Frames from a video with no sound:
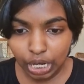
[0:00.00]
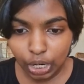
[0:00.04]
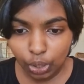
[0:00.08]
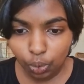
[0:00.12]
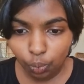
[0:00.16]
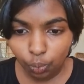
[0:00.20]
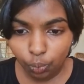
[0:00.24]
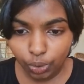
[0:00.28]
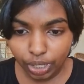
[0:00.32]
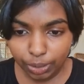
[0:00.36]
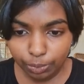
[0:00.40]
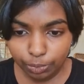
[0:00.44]

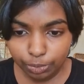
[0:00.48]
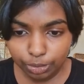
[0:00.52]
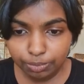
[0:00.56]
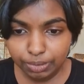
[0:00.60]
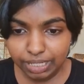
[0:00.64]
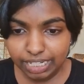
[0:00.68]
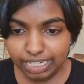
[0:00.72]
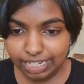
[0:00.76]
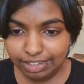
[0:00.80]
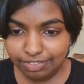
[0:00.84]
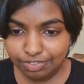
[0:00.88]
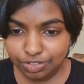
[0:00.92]
we would be
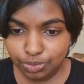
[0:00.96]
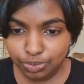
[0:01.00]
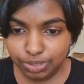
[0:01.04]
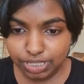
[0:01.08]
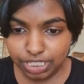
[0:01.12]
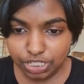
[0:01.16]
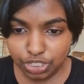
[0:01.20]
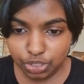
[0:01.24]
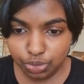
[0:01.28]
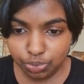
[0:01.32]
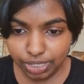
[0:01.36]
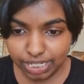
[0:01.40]
left with
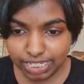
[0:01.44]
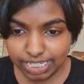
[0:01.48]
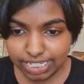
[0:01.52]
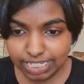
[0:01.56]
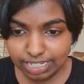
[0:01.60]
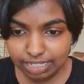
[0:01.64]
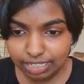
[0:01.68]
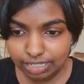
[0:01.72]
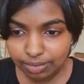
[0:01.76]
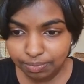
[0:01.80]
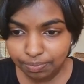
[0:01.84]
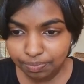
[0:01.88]
a 2x
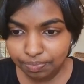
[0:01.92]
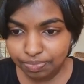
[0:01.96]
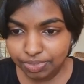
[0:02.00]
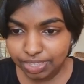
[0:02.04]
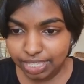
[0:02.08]
here